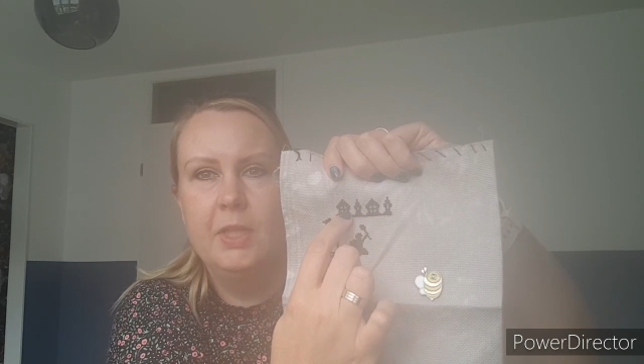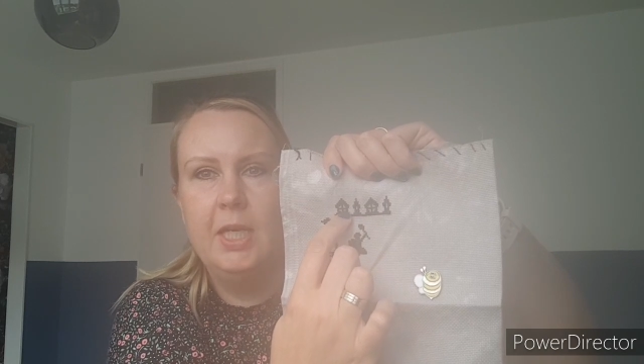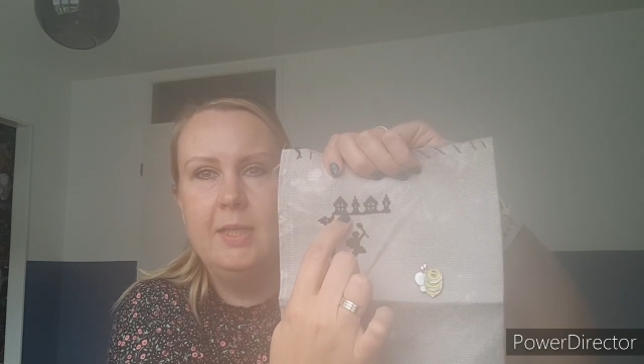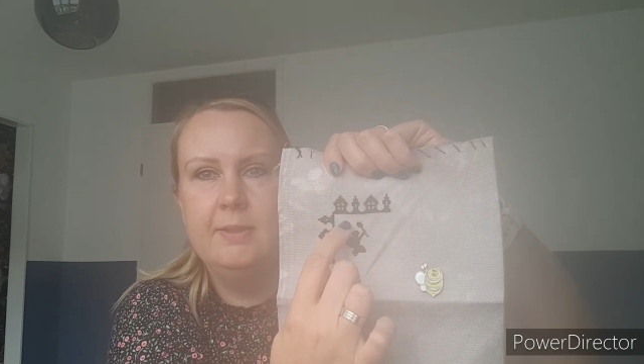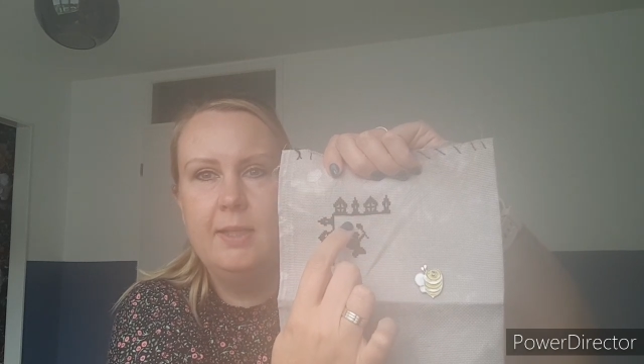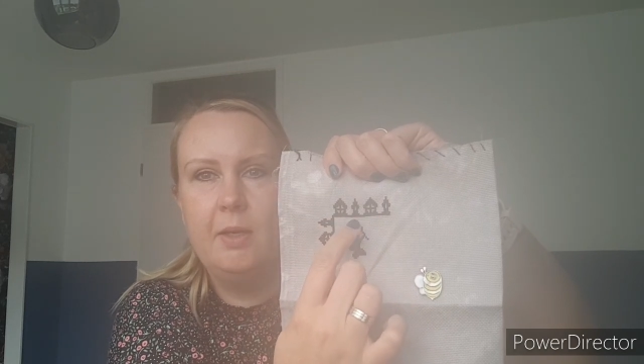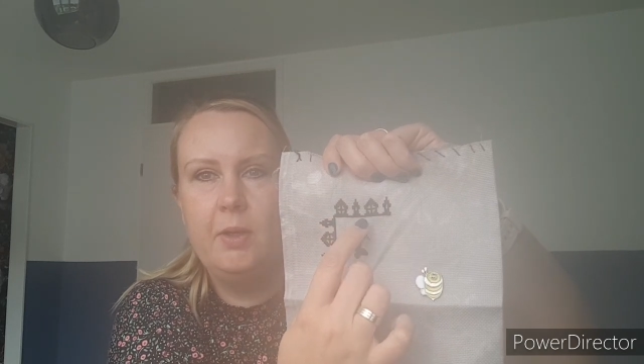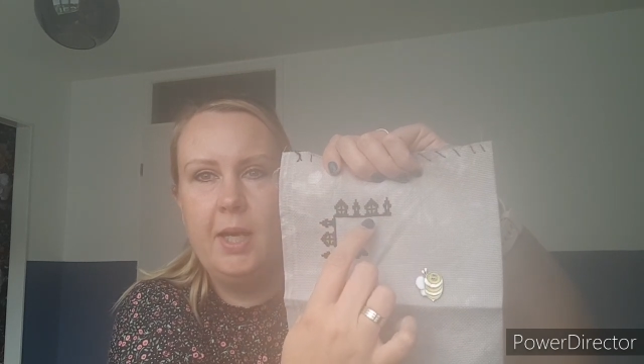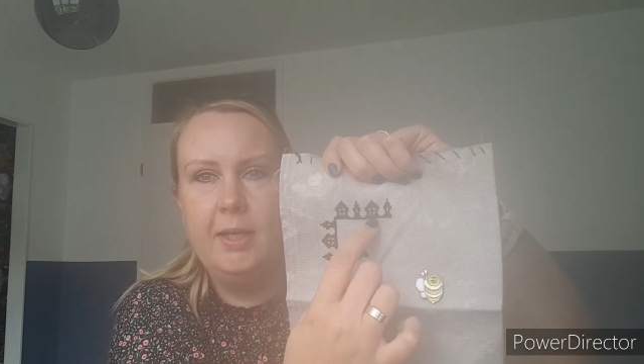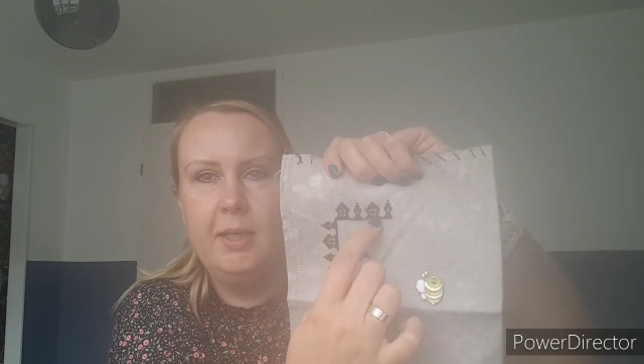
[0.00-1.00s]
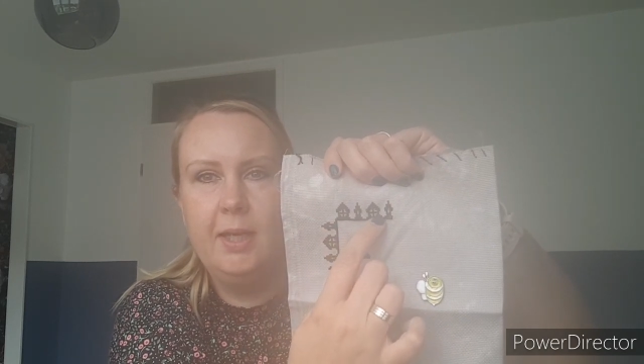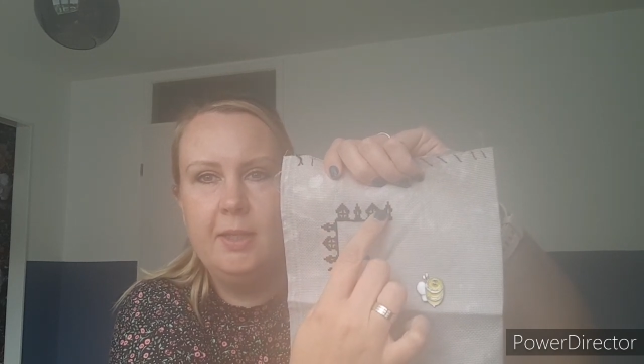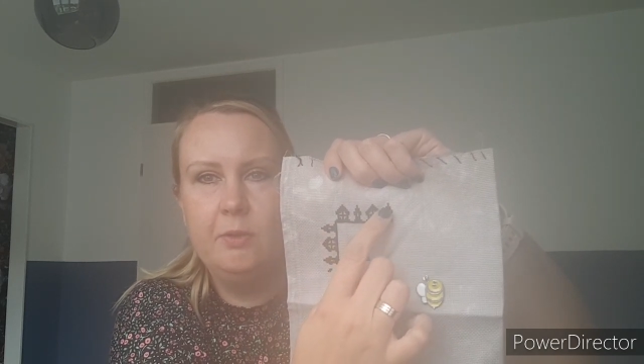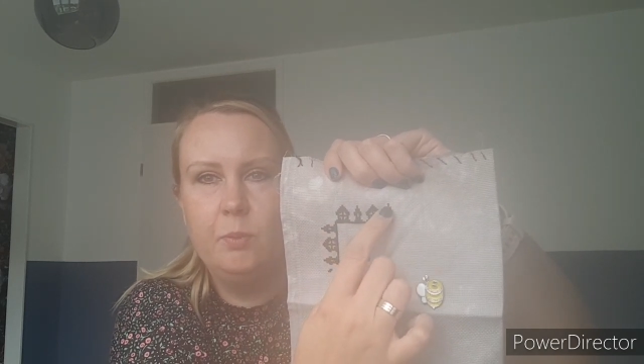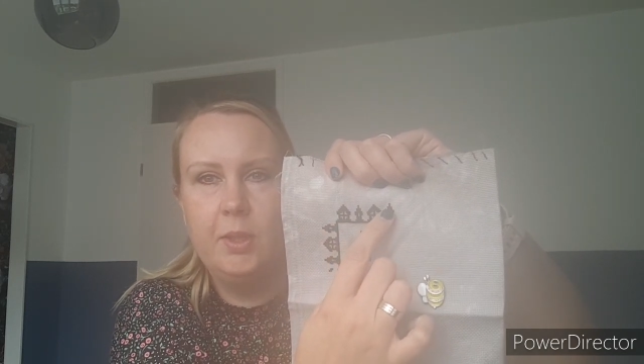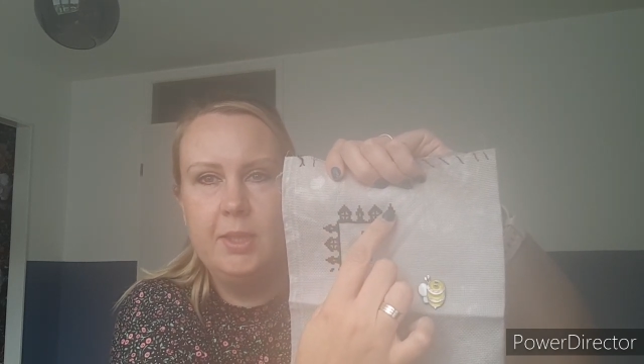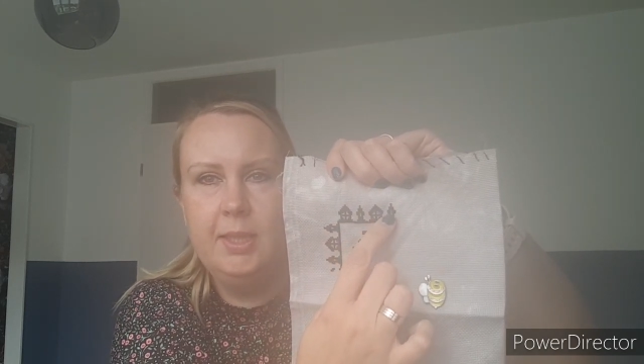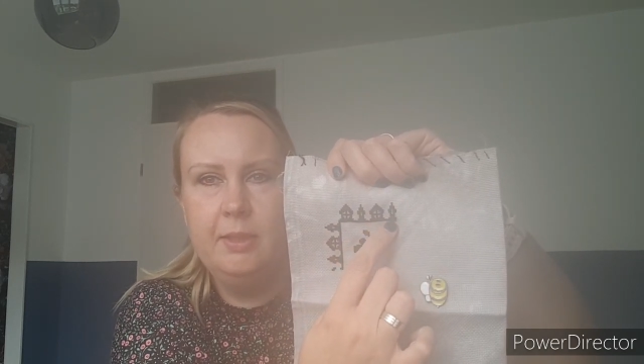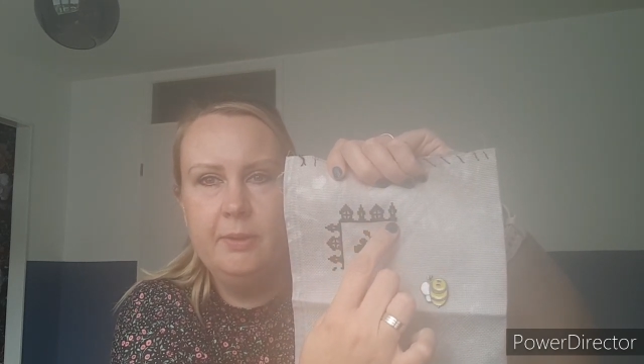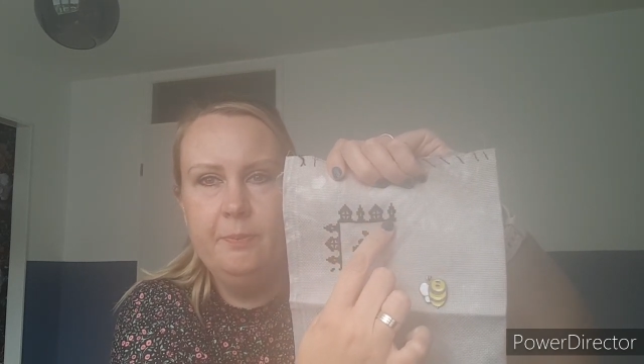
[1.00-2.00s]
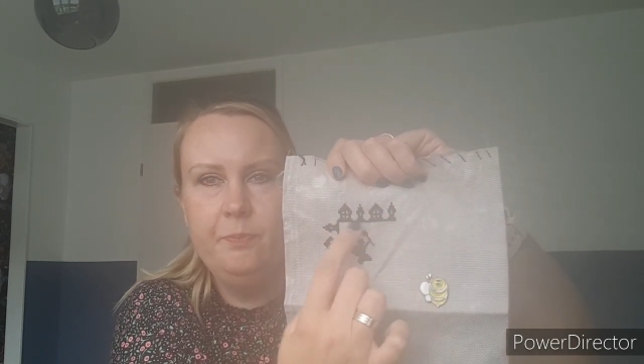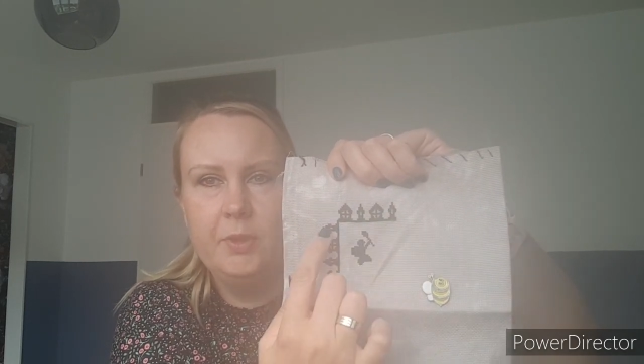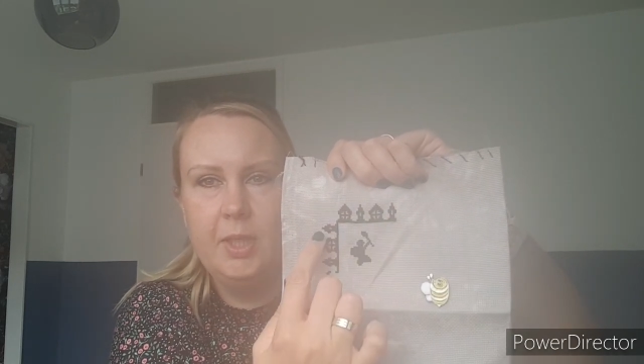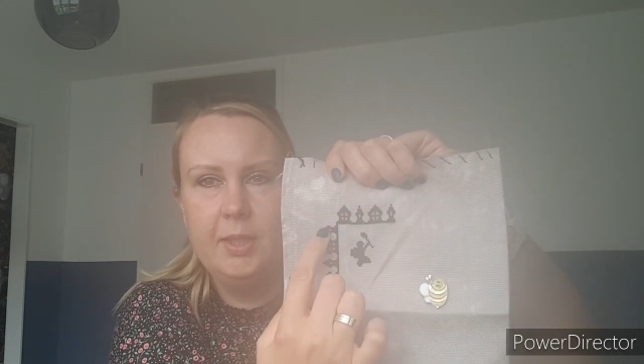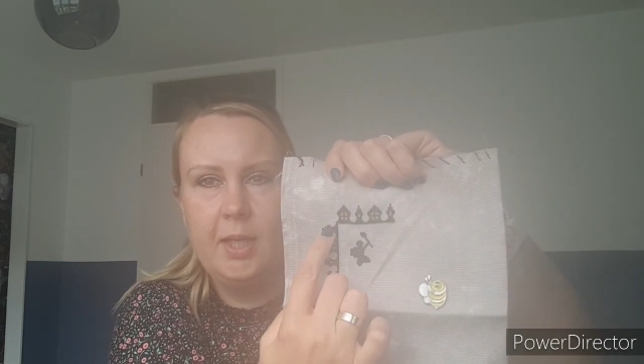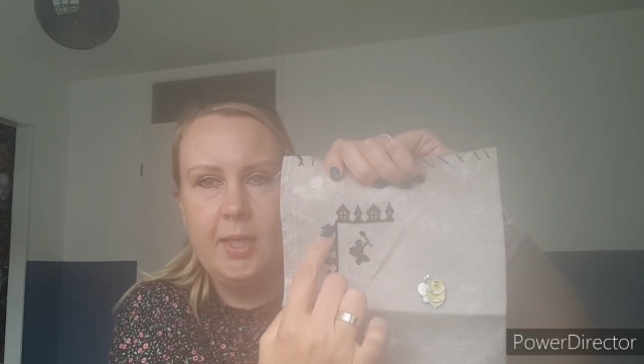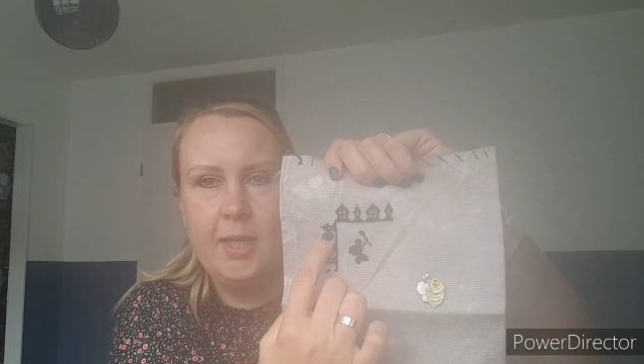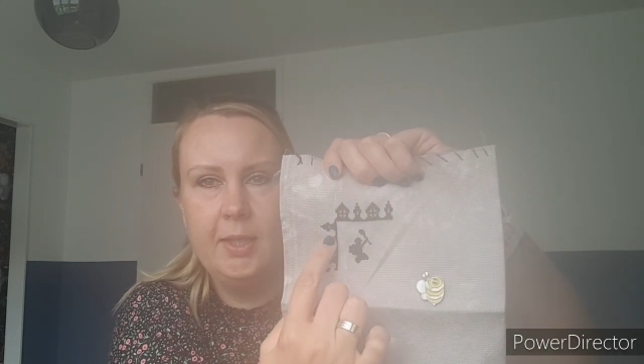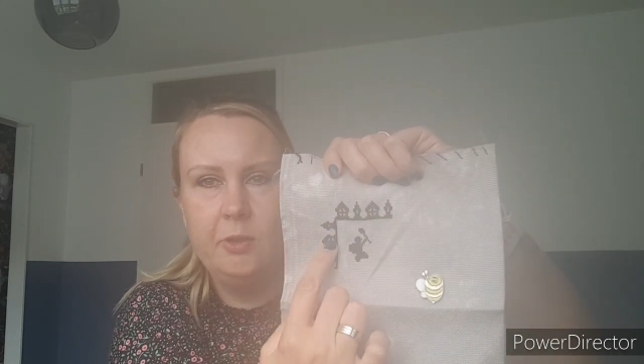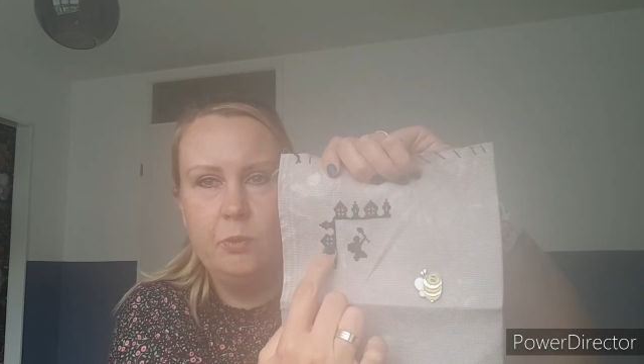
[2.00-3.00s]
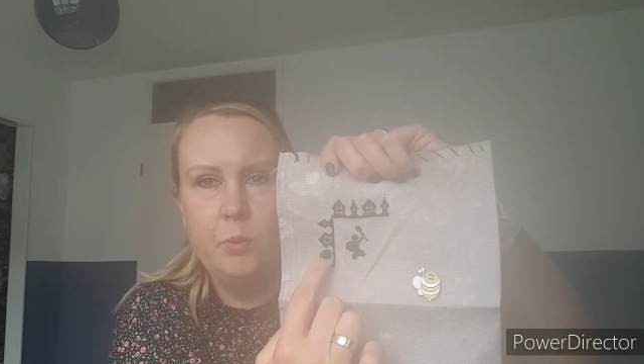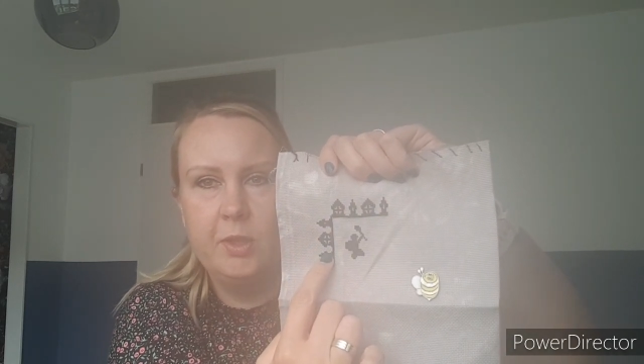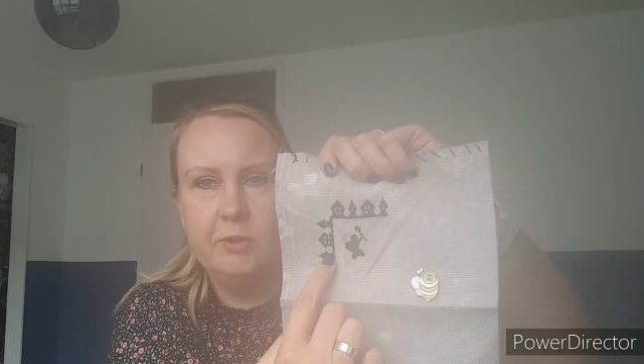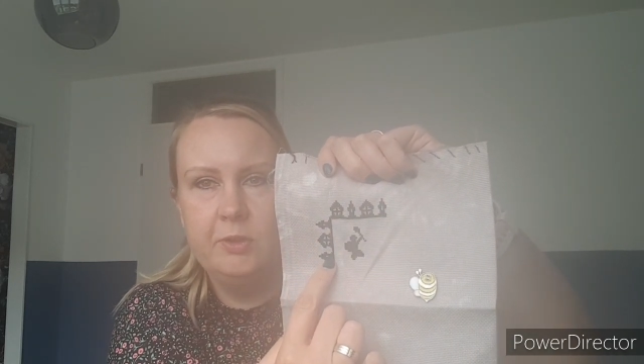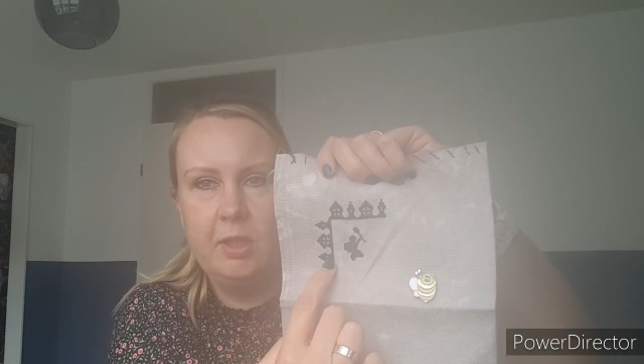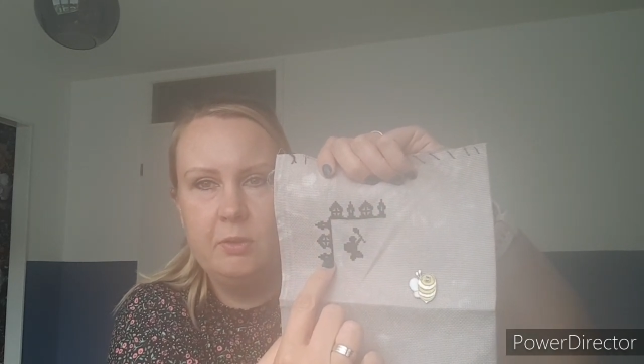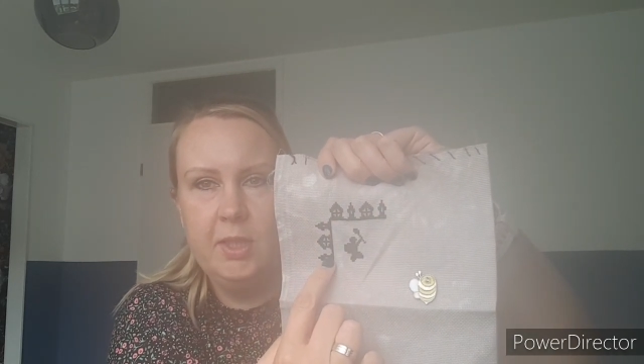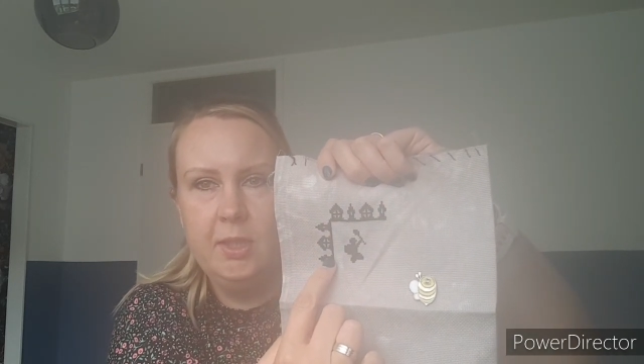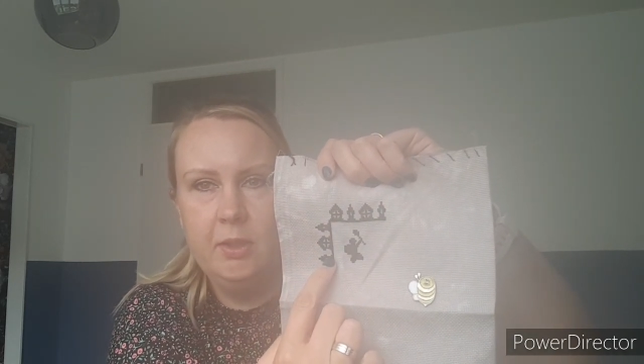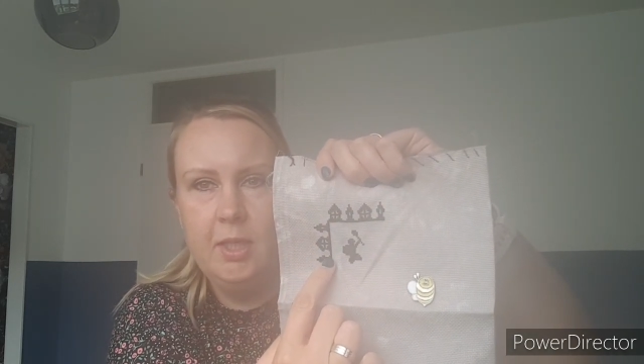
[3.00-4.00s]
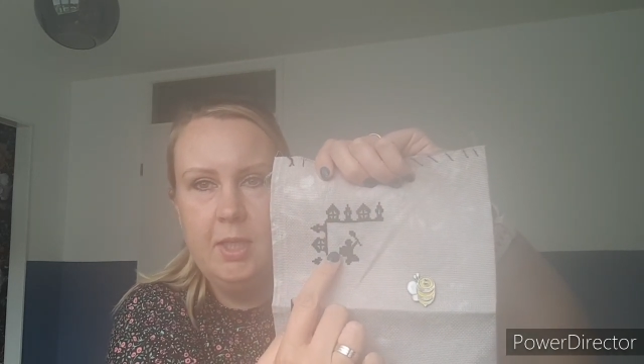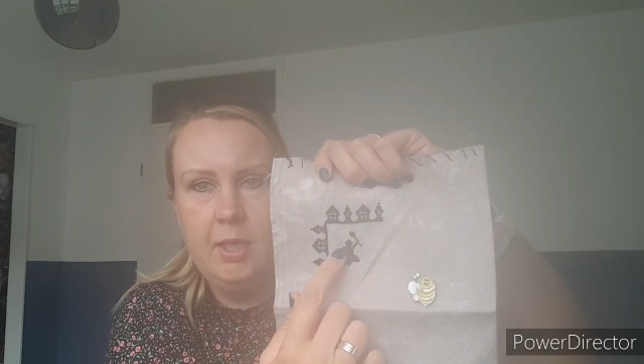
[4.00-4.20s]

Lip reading: And now I added one here and I added ones down here.